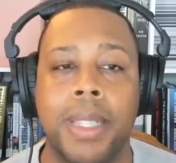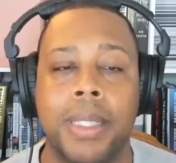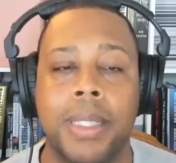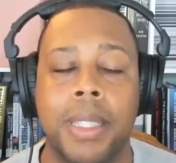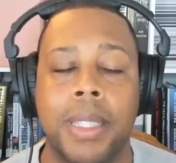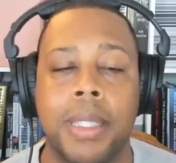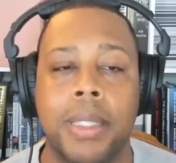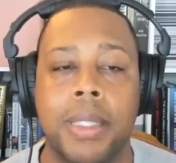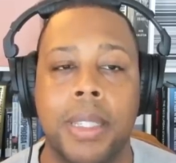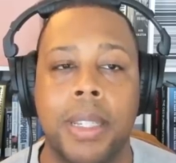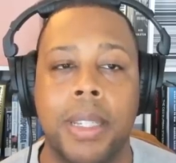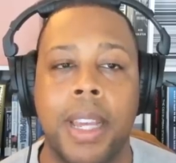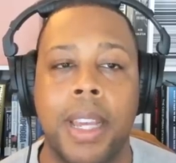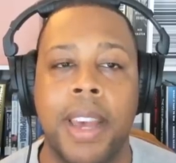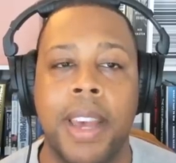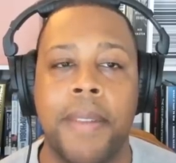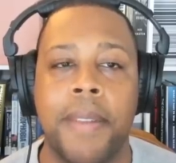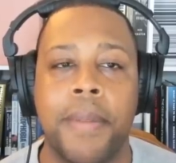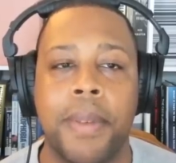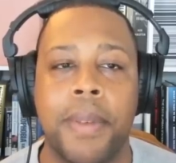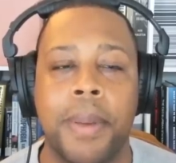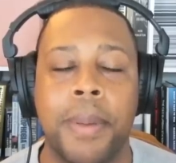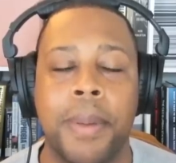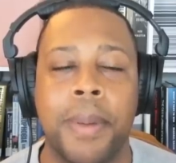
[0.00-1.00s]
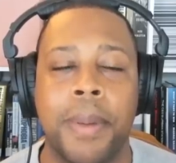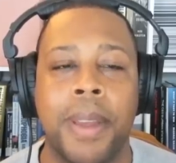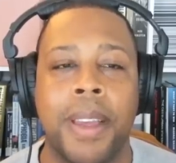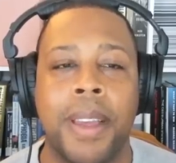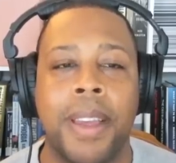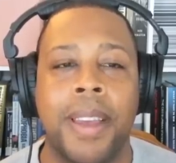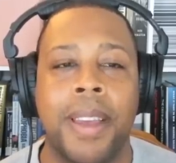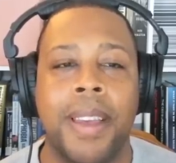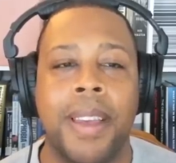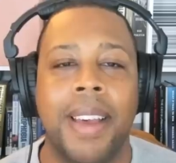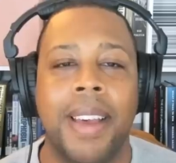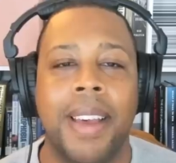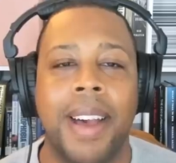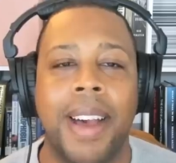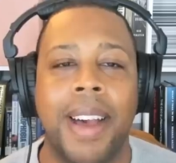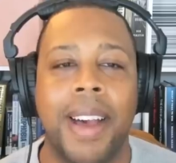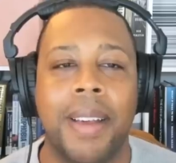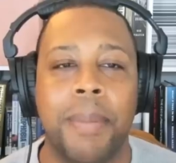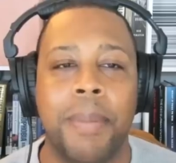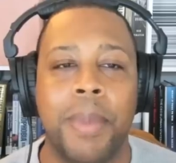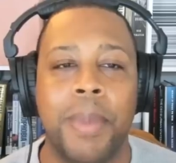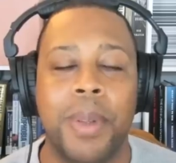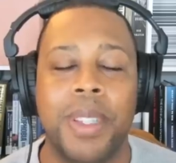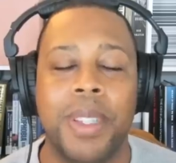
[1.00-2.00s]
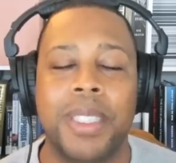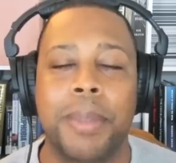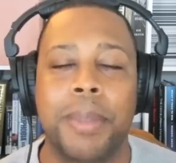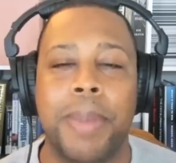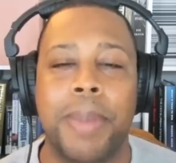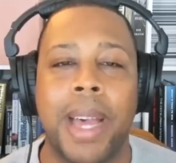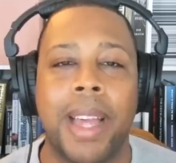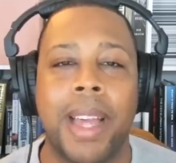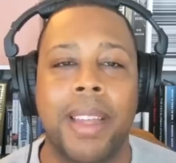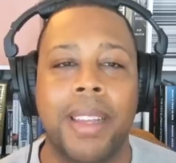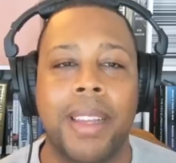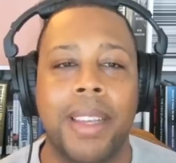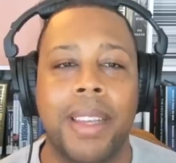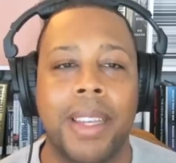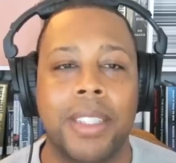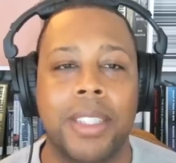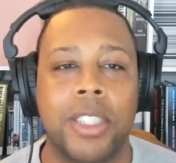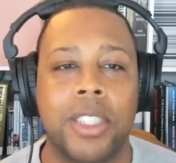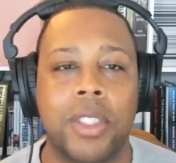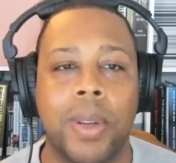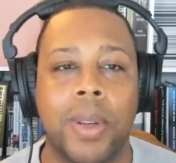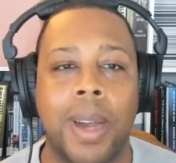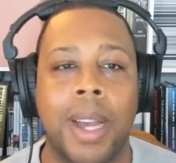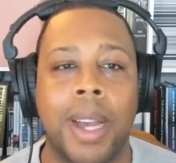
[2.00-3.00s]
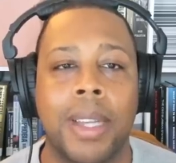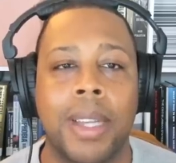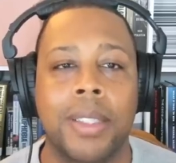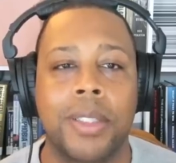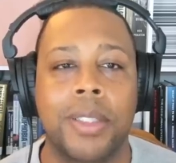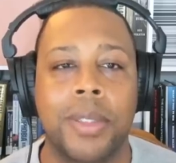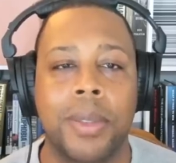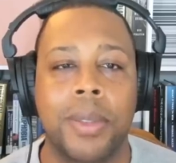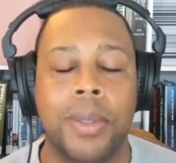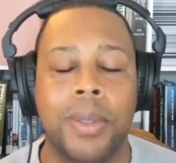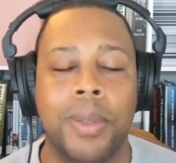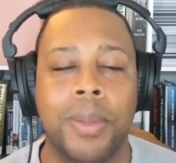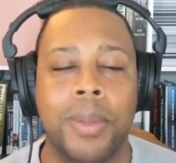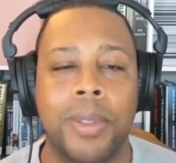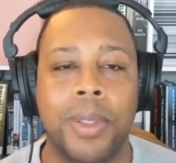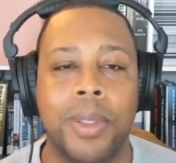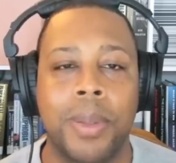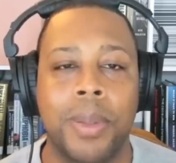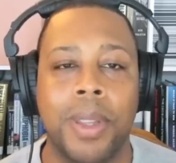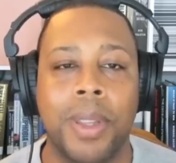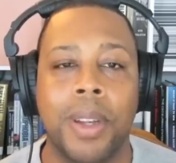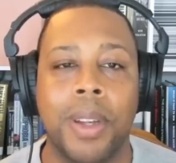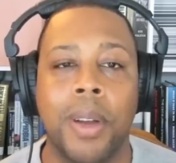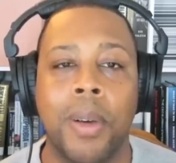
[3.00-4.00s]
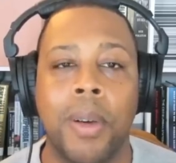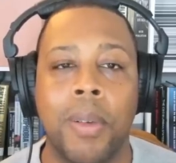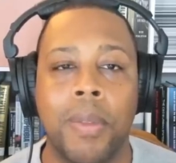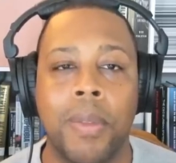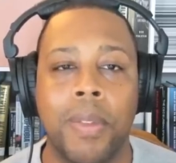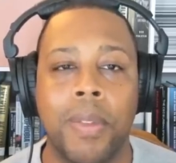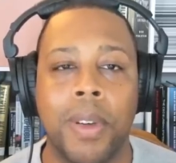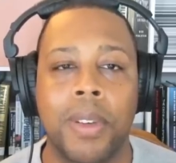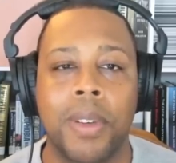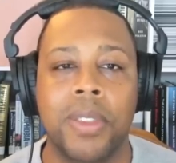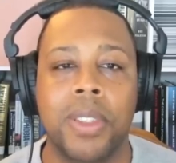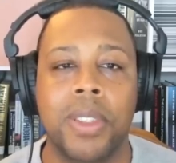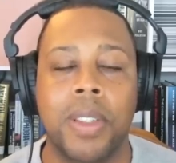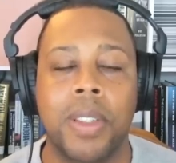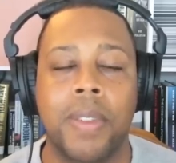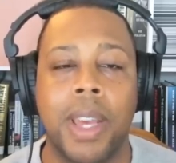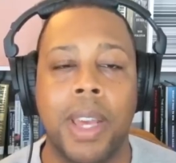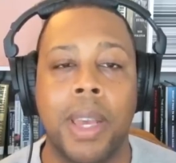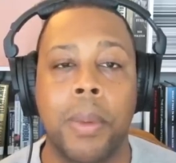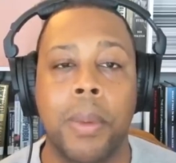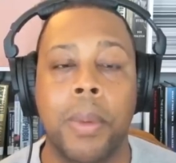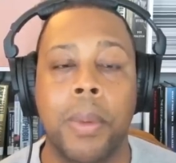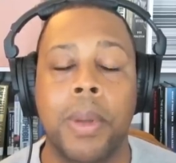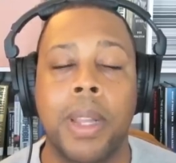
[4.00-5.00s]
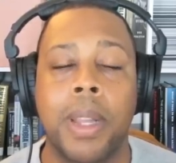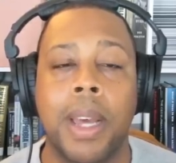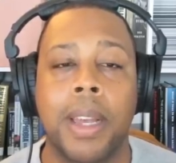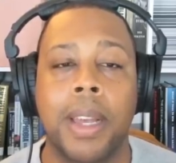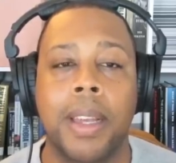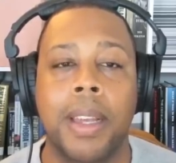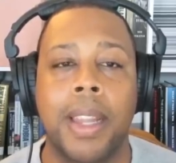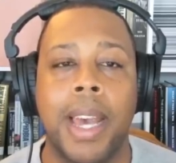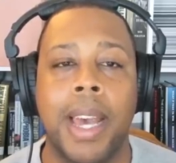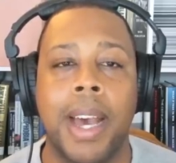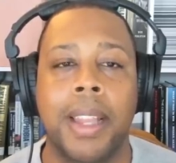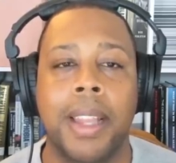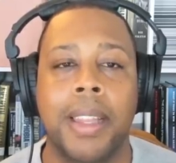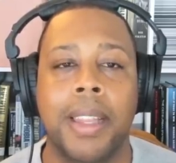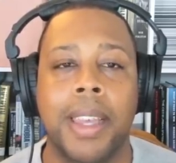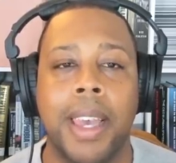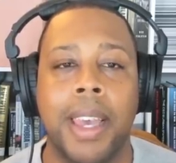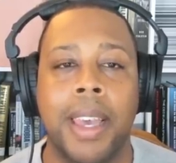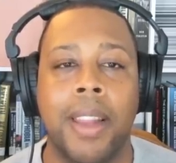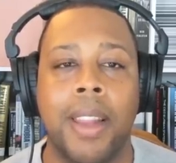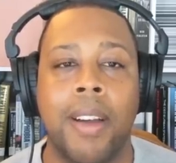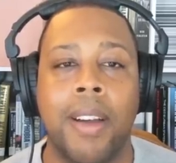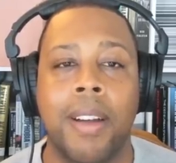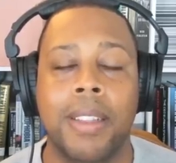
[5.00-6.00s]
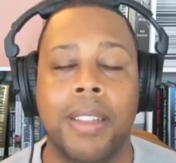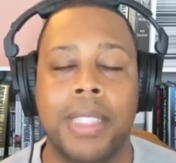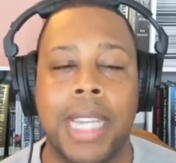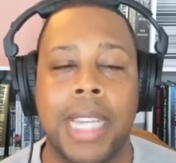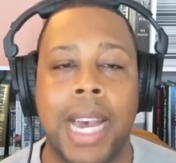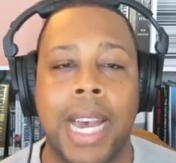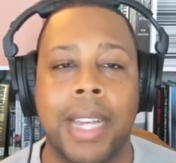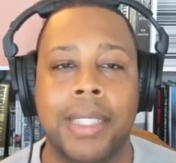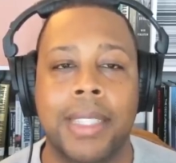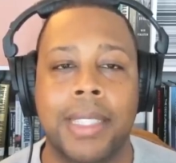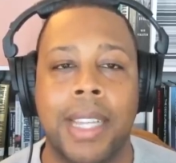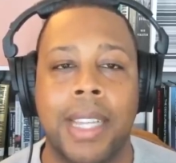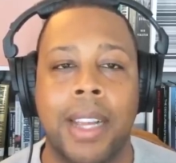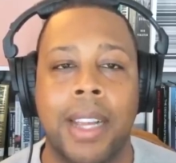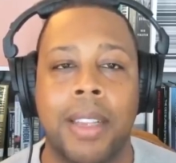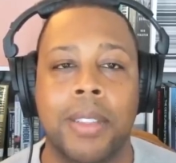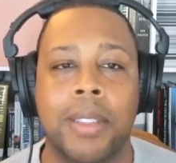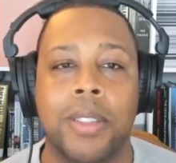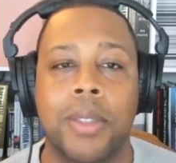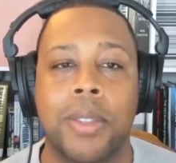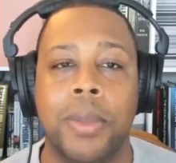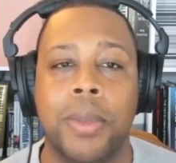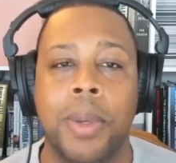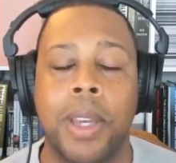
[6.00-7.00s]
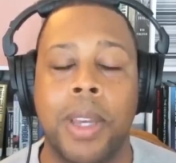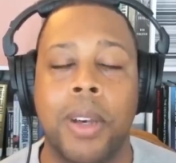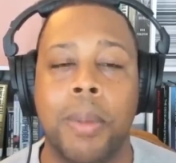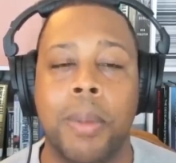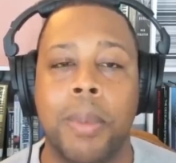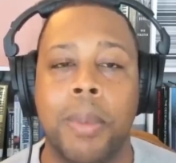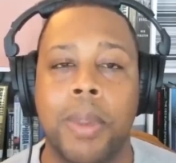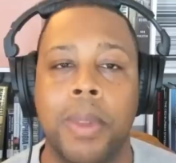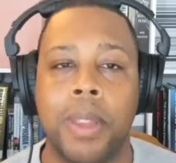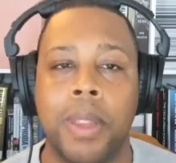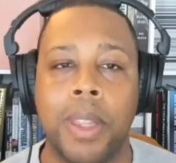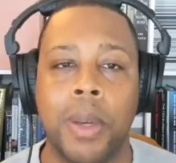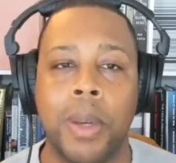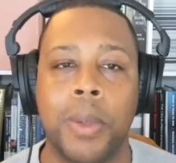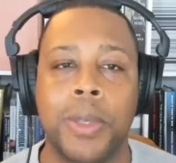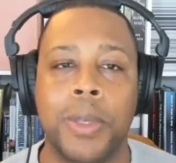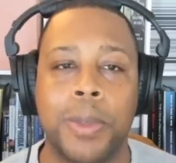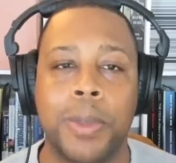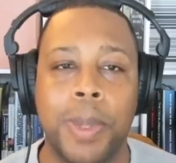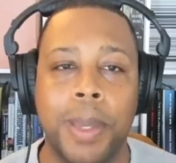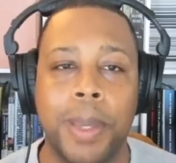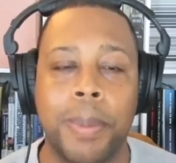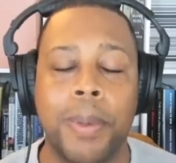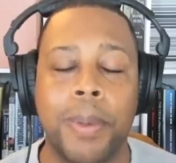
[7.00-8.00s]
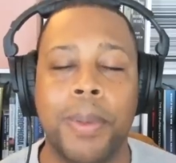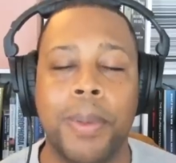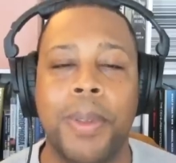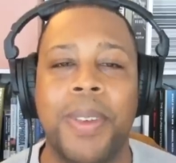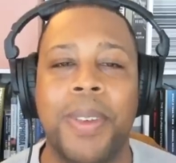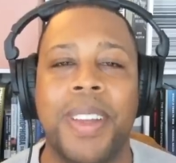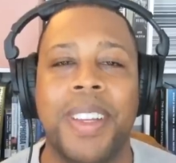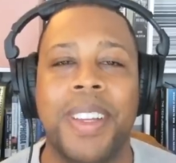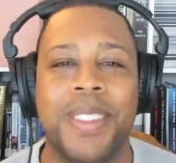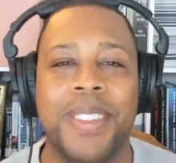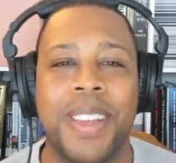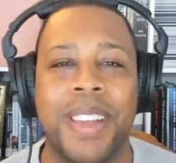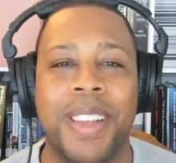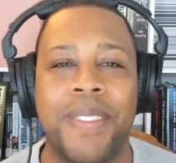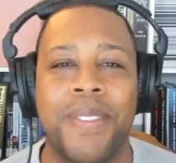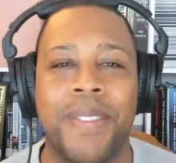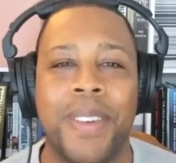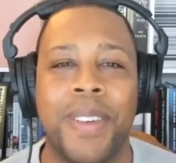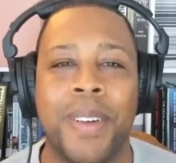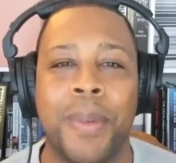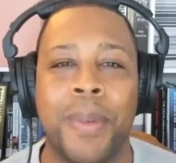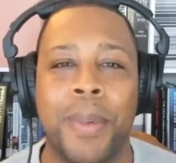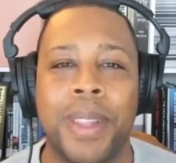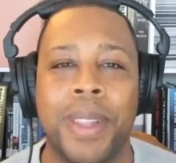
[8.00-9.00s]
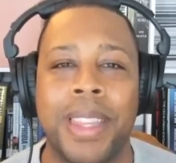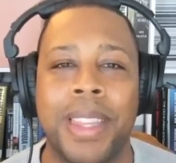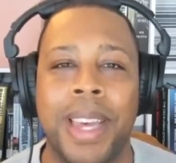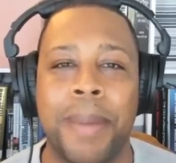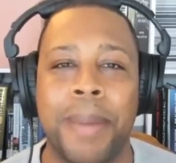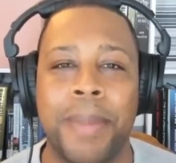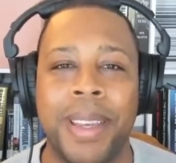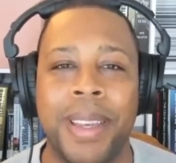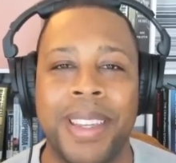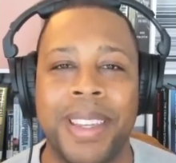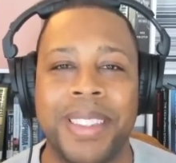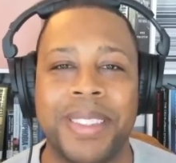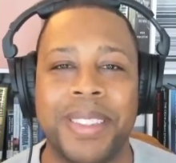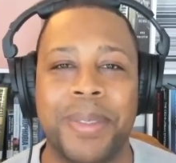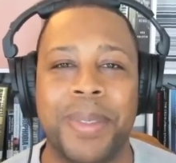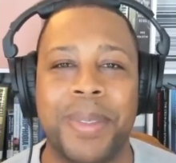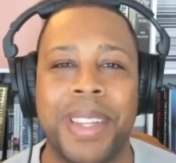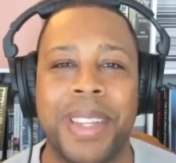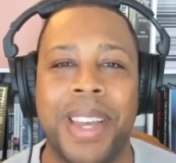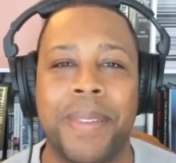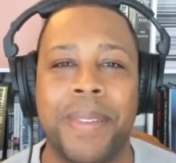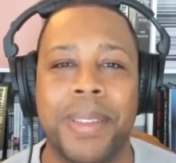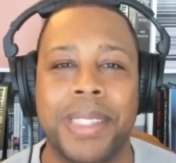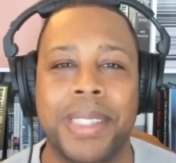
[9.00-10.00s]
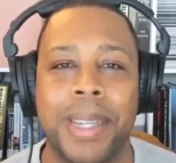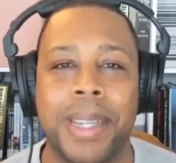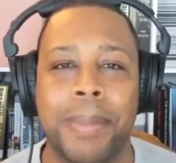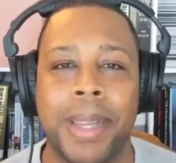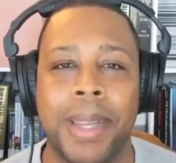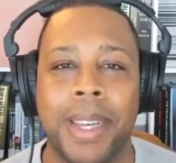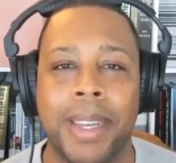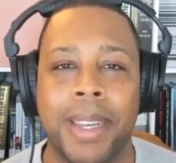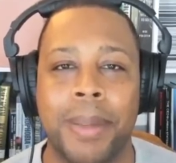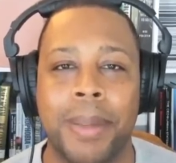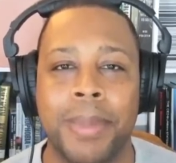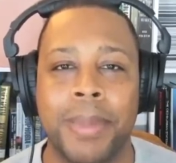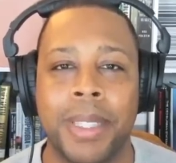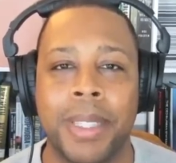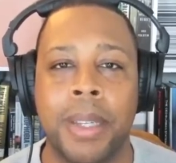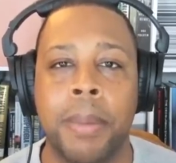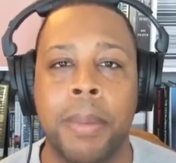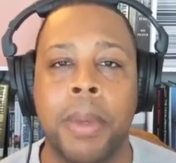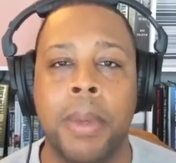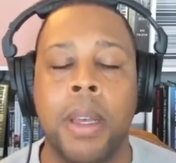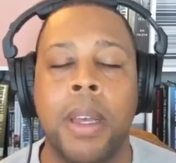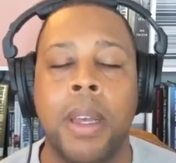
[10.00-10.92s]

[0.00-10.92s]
And since then, every uh, municipality has tried to do their own version of hey we're not going to allocate our tax dollars to help those people you can infer what that means when every time that comes up